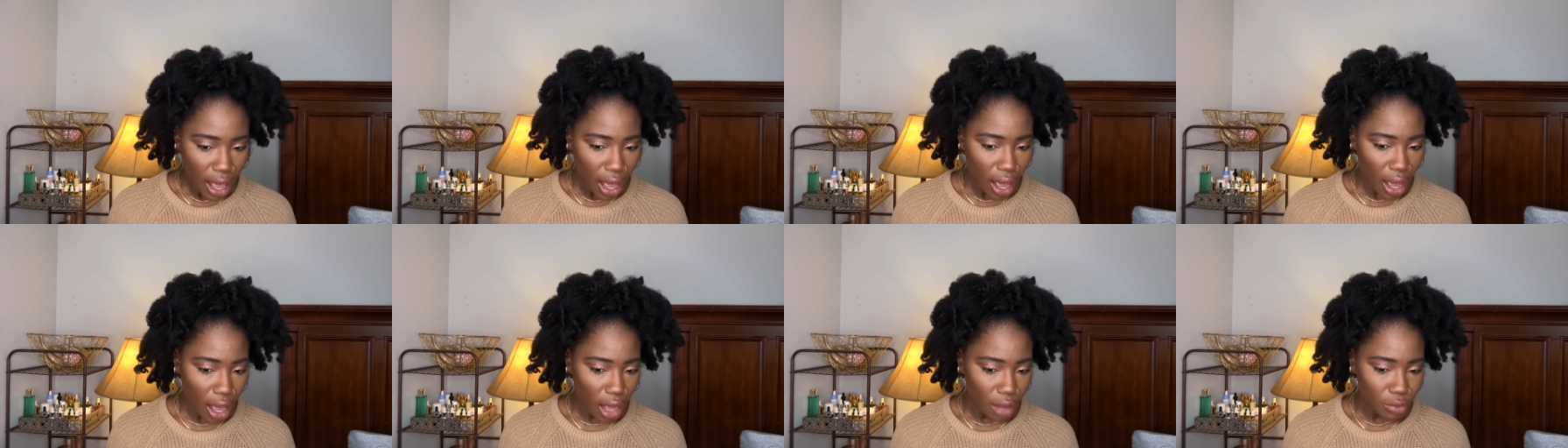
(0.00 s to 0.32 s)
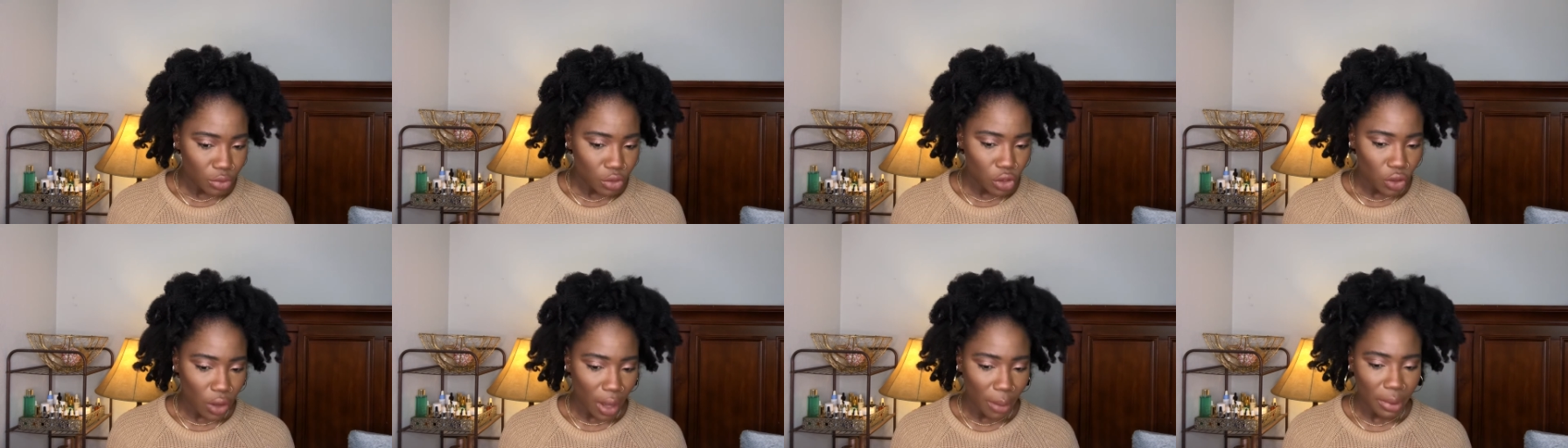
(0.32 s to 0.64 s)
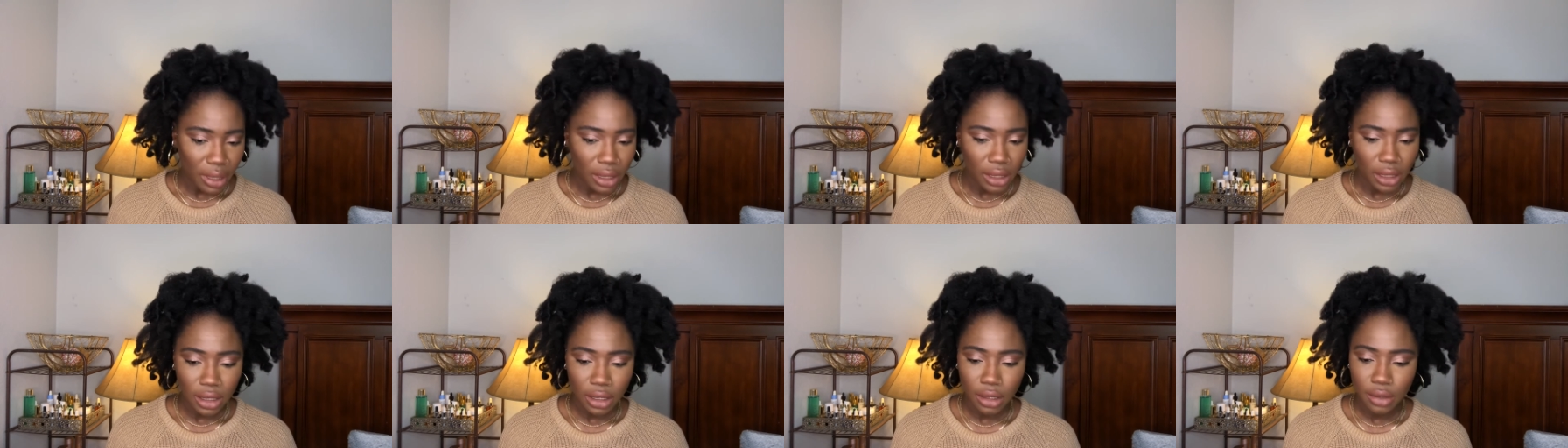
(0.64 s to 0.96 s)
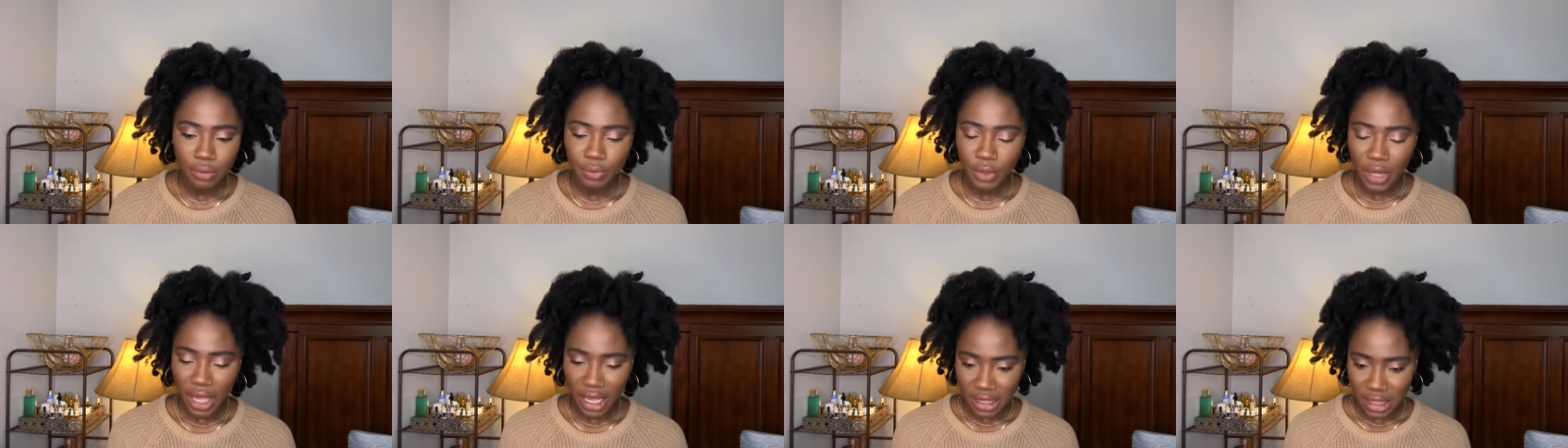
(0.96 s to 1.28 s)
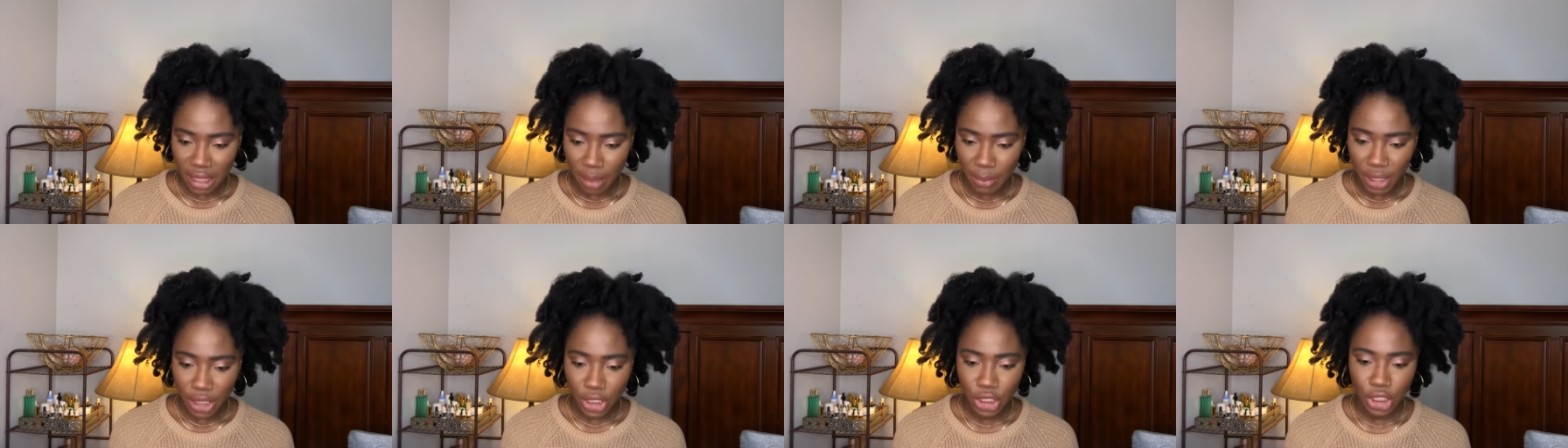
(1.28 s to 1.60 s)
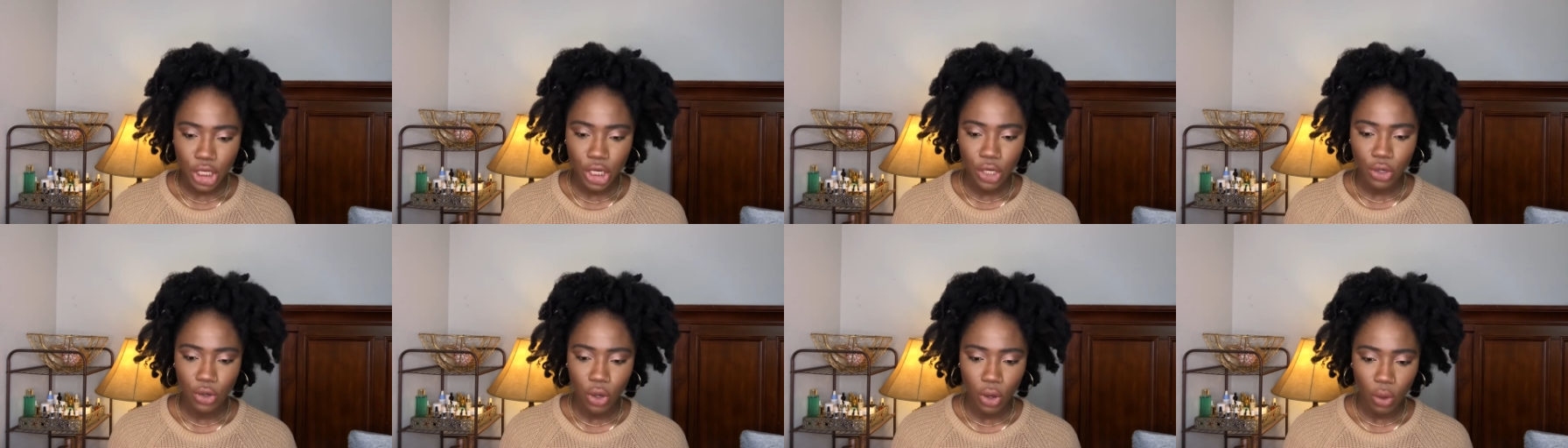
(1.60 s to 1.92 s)
So I'm gonna, as I
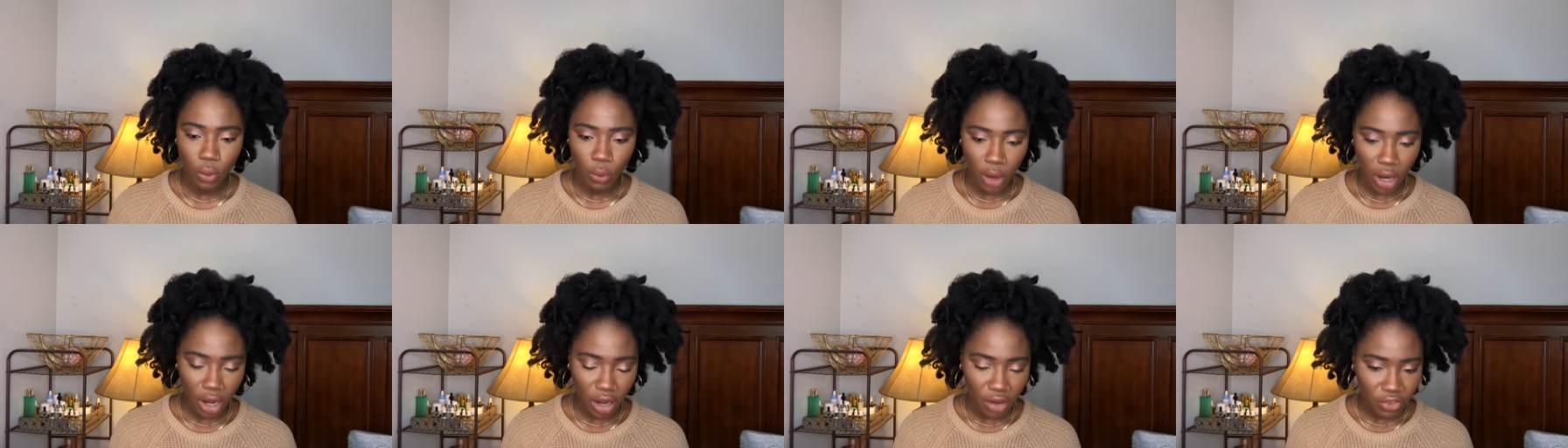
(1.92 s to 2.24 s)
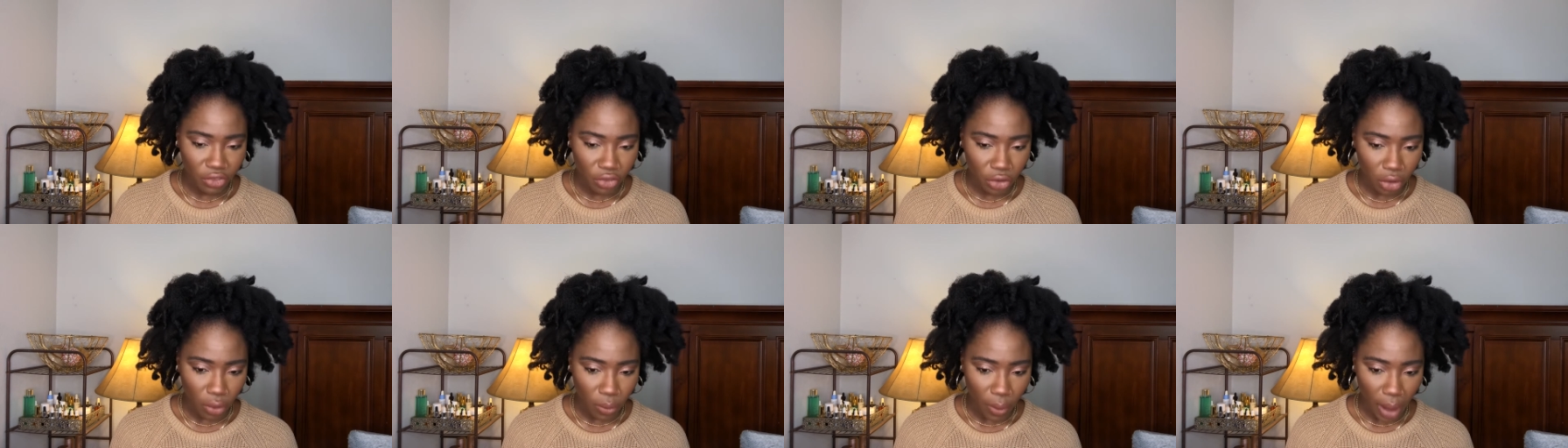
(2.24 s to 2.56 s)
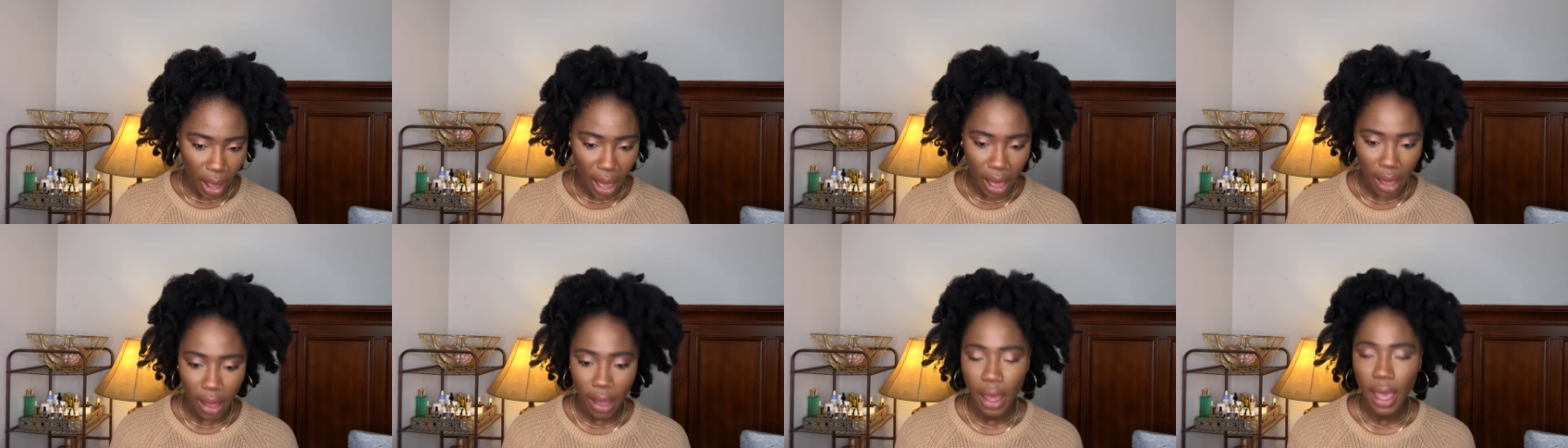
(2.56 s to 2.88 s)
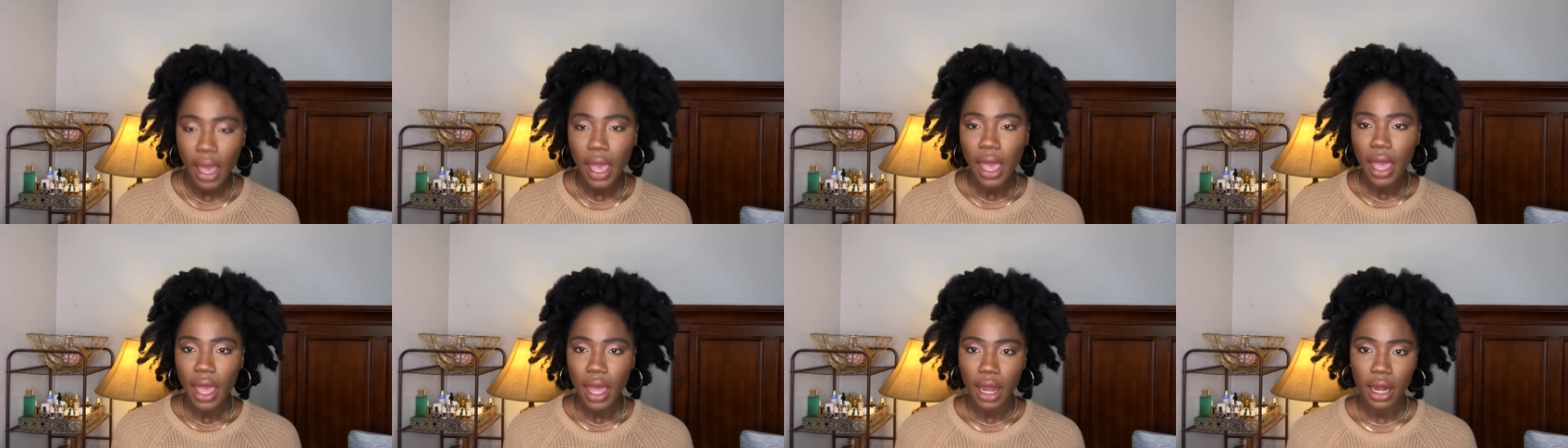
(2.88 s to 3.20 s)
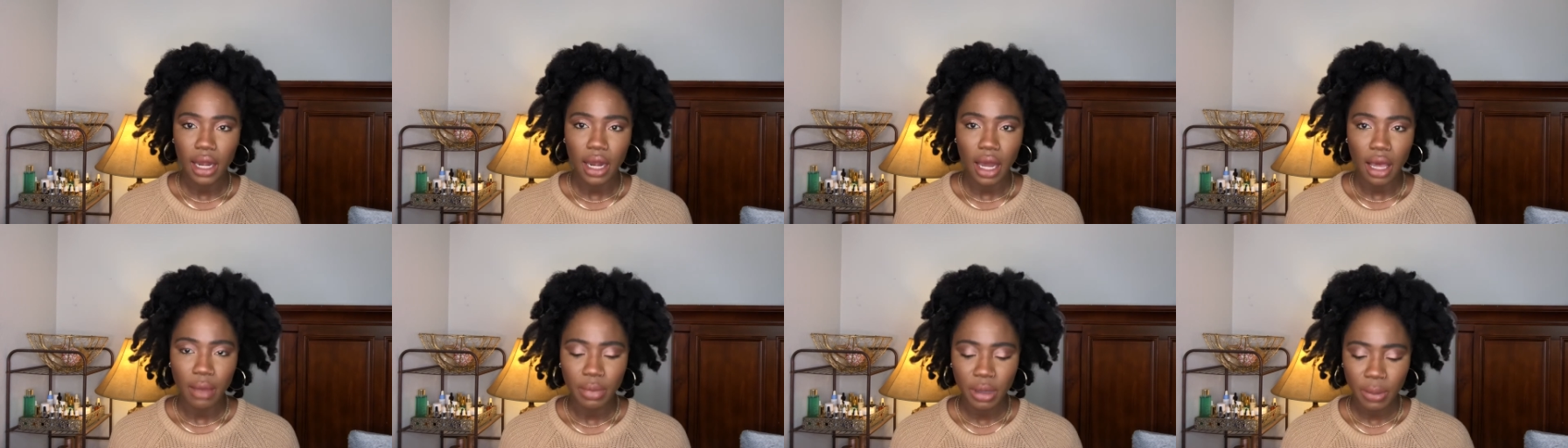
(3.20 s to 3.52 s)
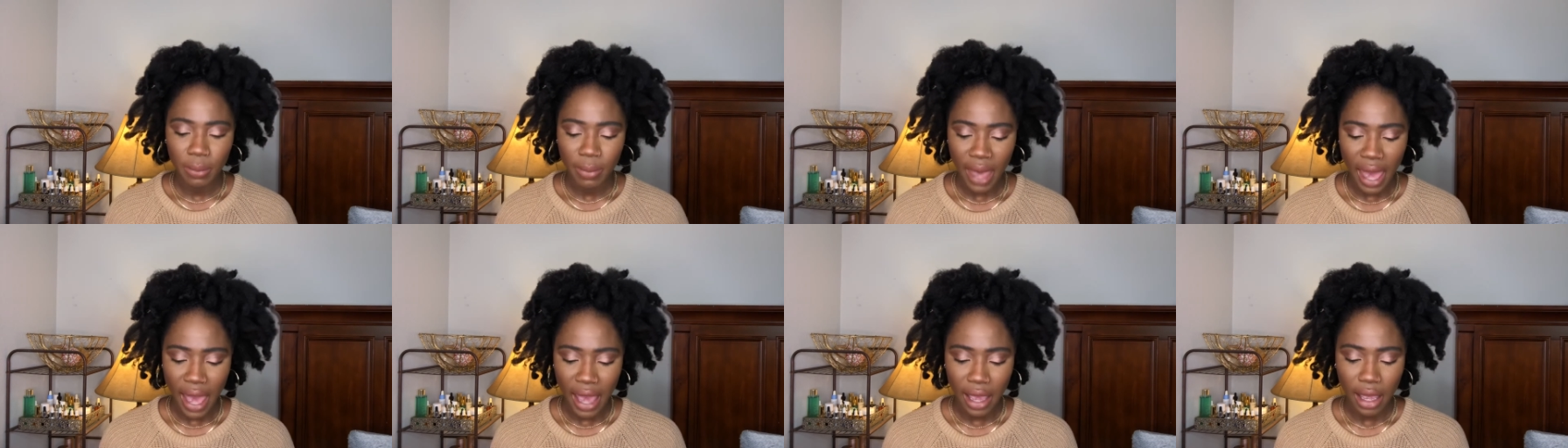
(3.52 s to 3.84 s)
mentioned, wear it for a while, and then I'll be
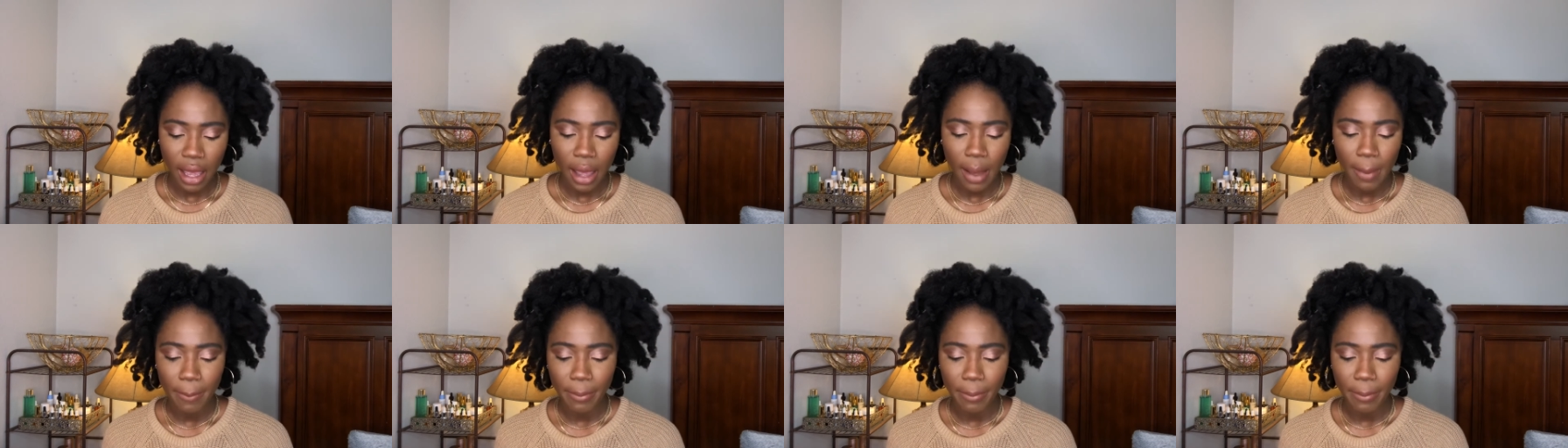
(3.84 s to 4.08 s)
back.